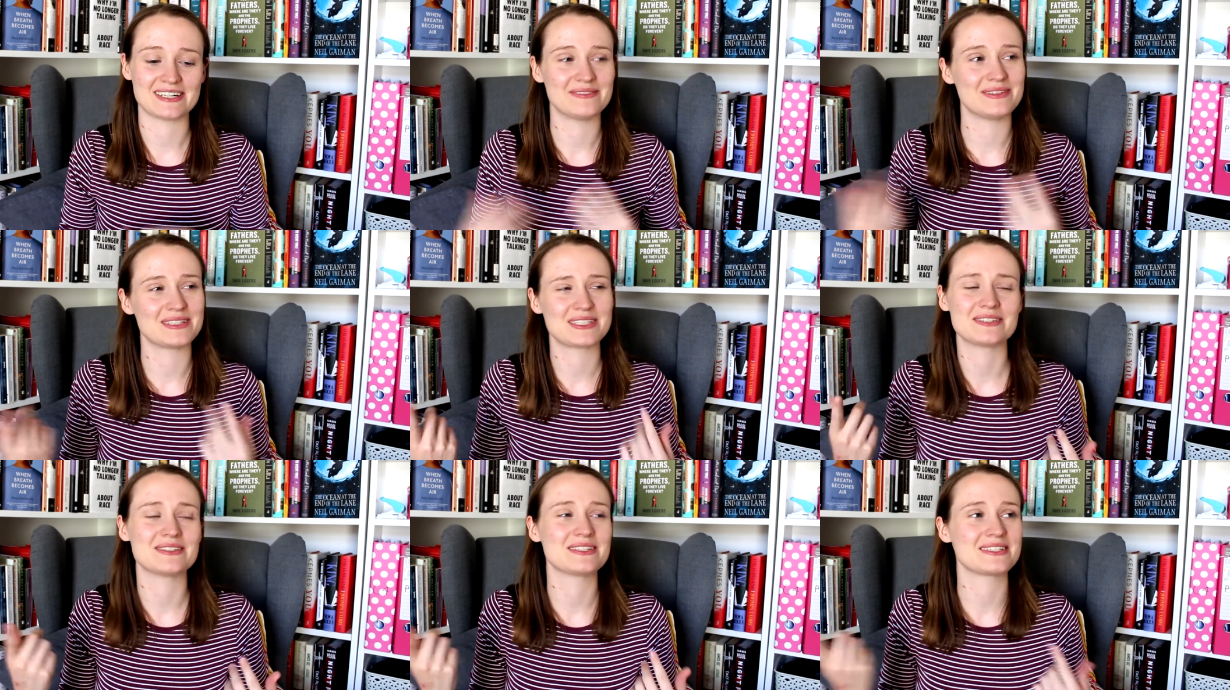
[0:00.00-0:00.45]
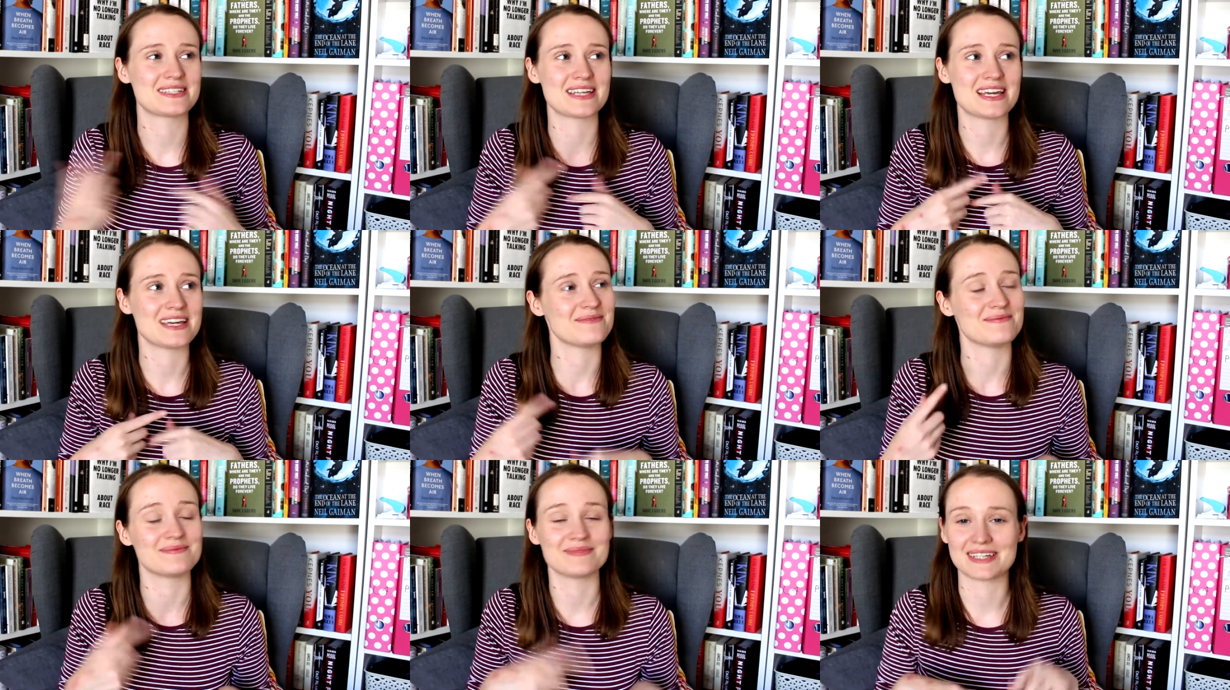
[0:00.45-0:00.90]
Um, it's on the
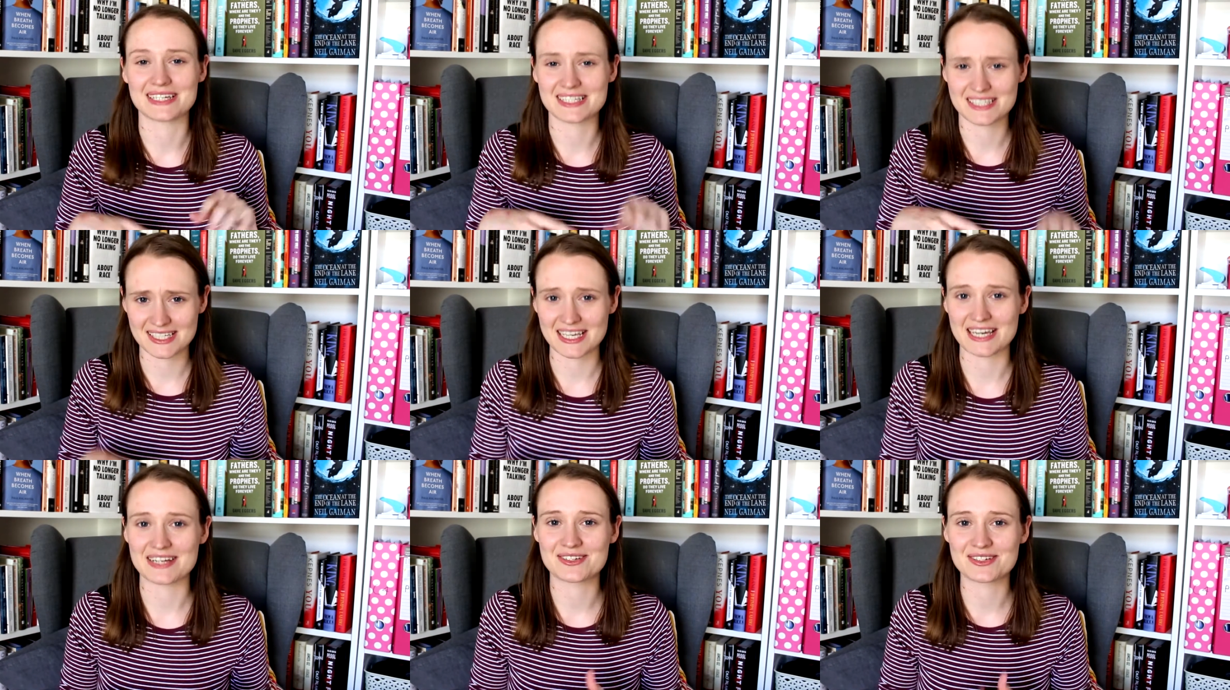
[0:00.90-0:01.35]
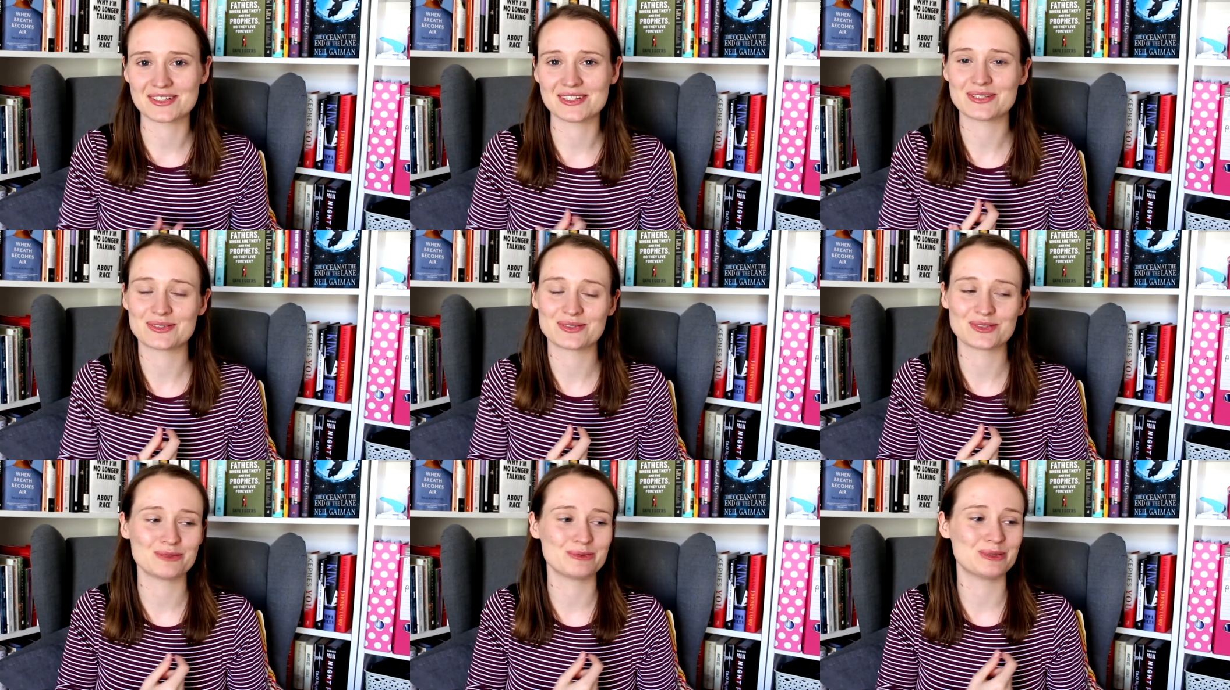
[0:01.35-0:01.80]
same like schedule
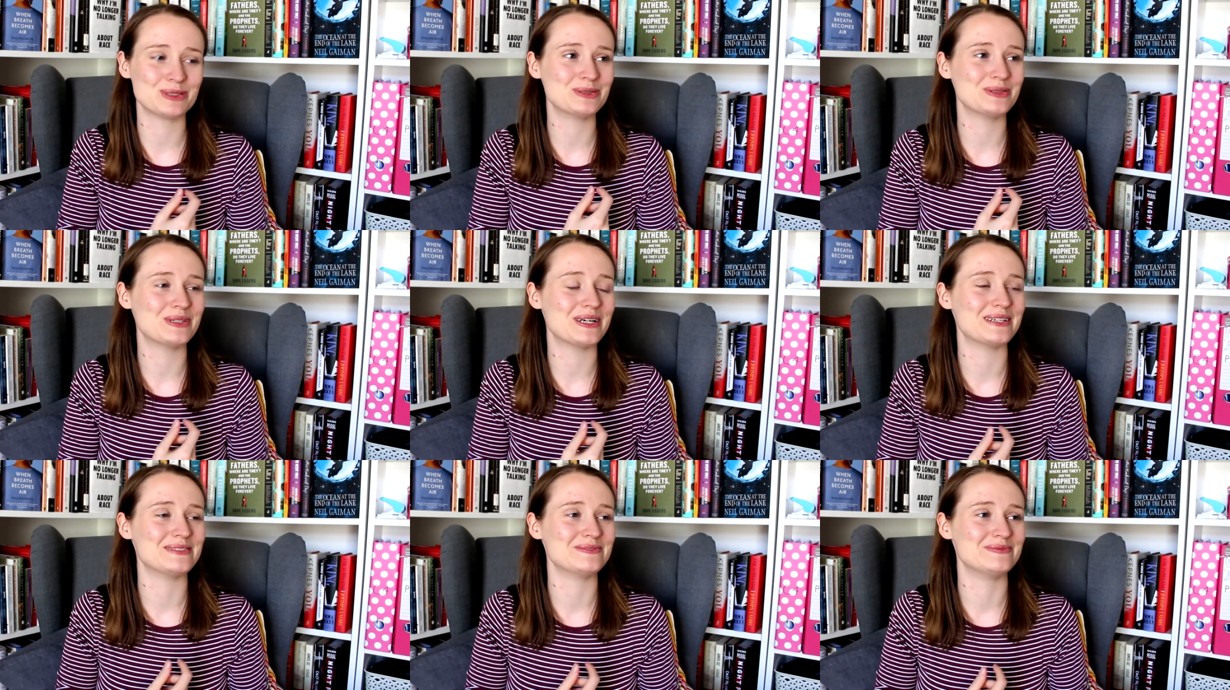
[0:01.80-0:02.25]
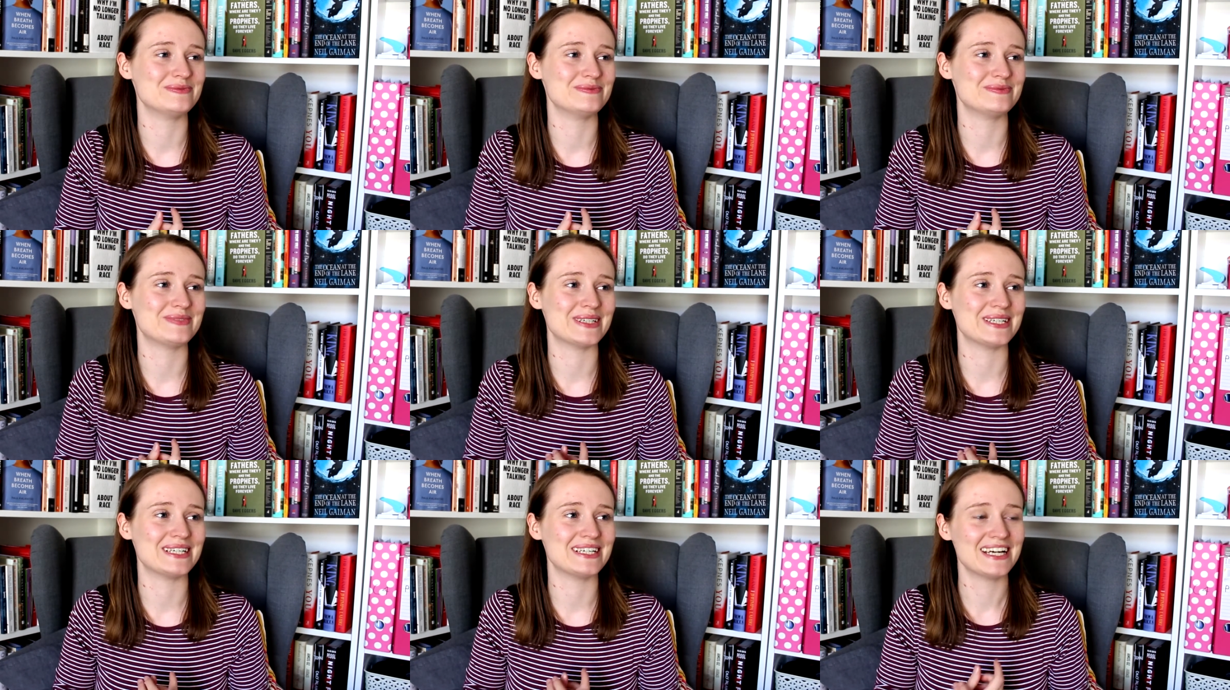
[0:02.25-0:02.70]
as normal, um,
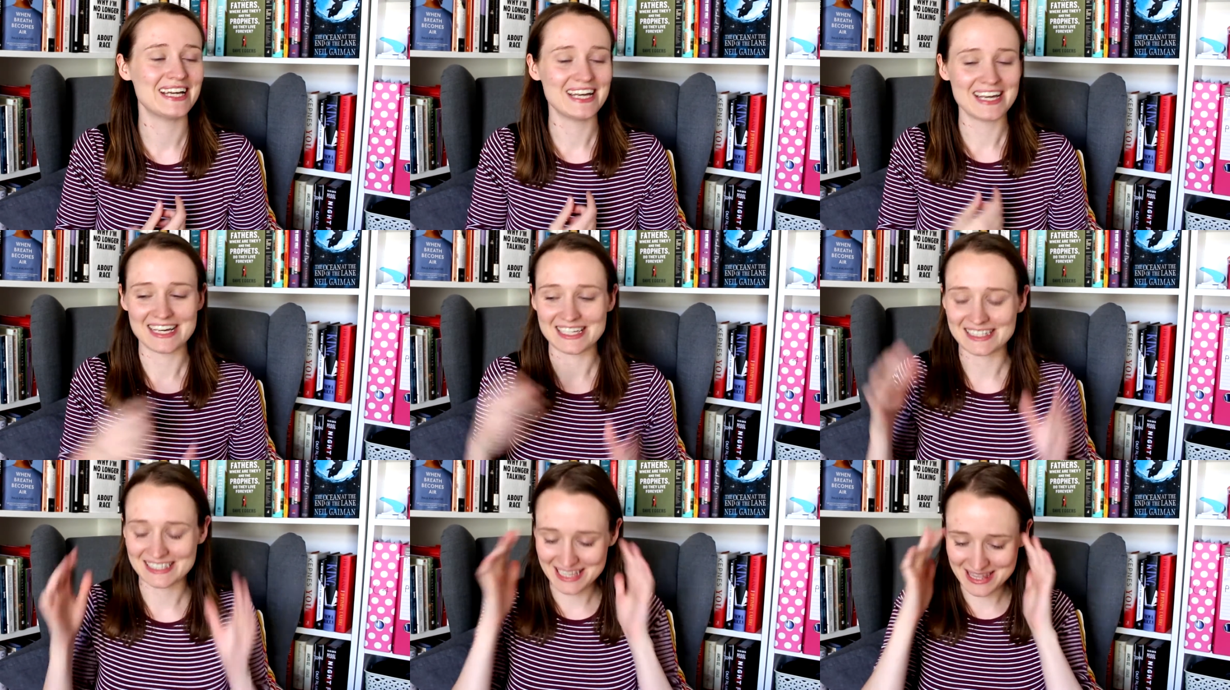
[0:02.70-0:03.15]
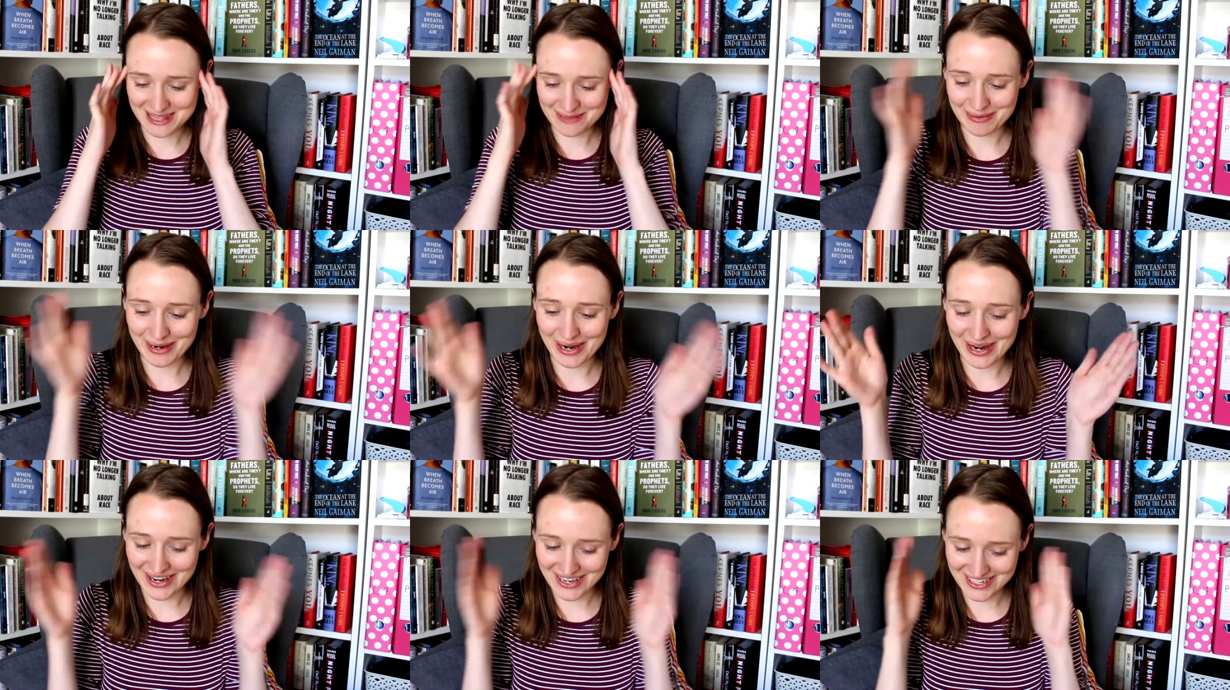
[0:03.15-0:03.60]
but it's in the
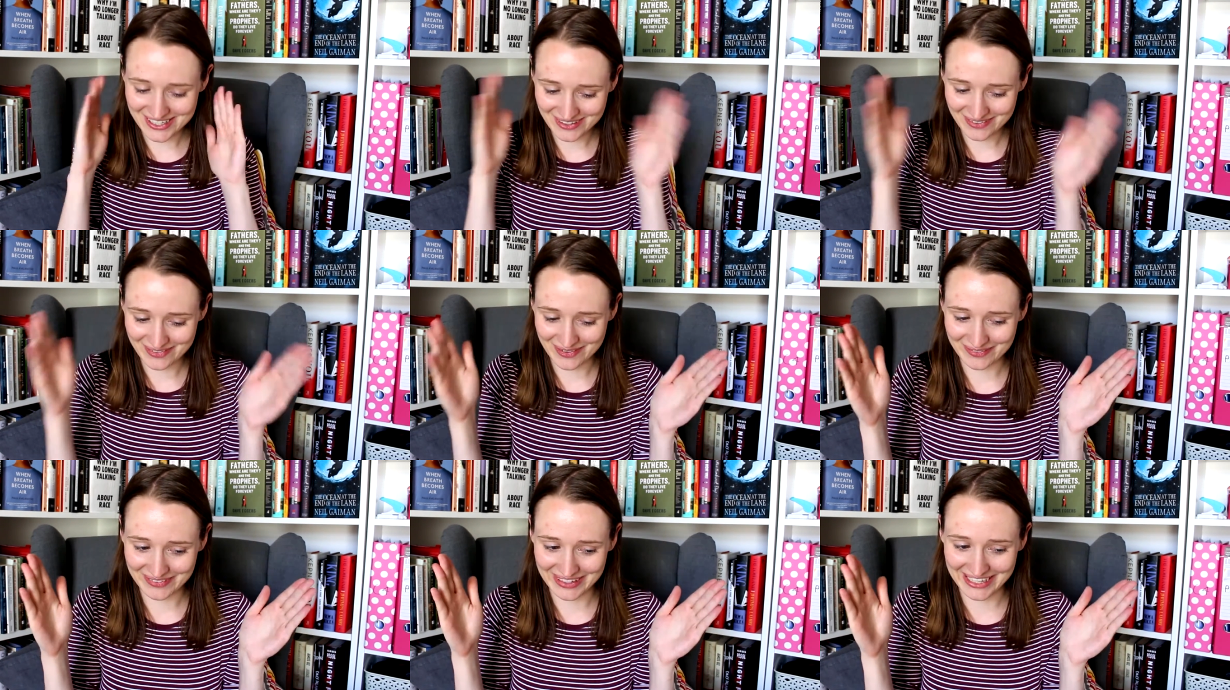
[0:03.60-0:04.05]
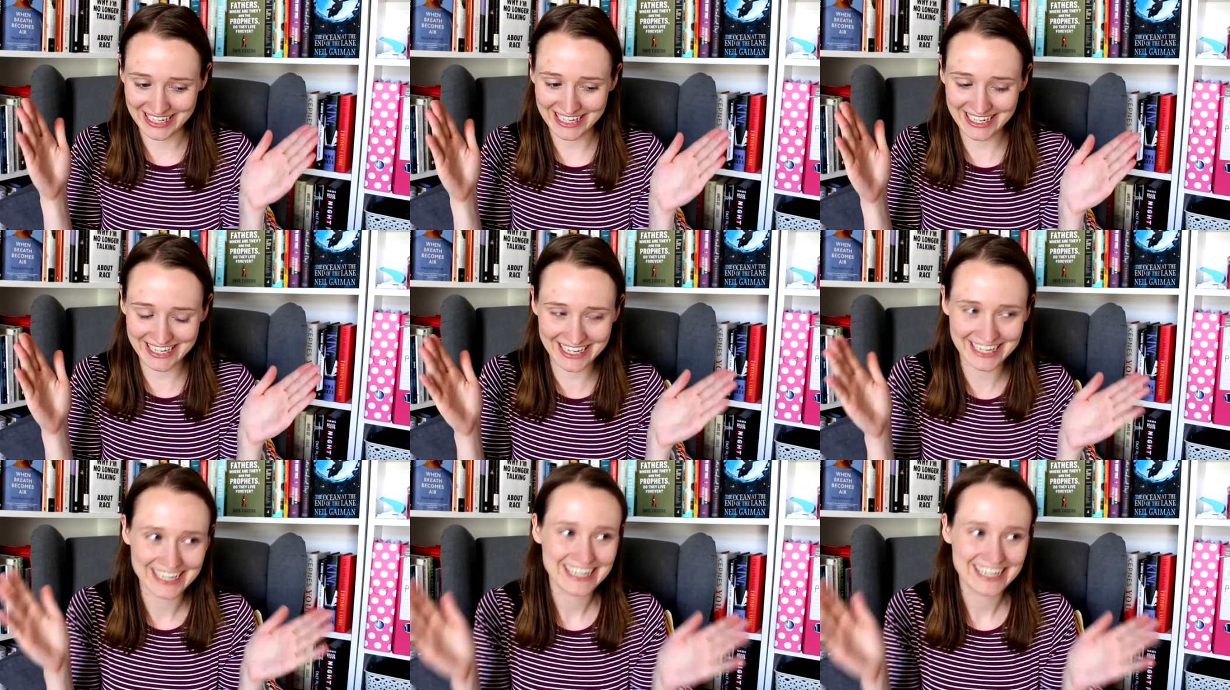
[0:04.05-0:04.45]
past for me.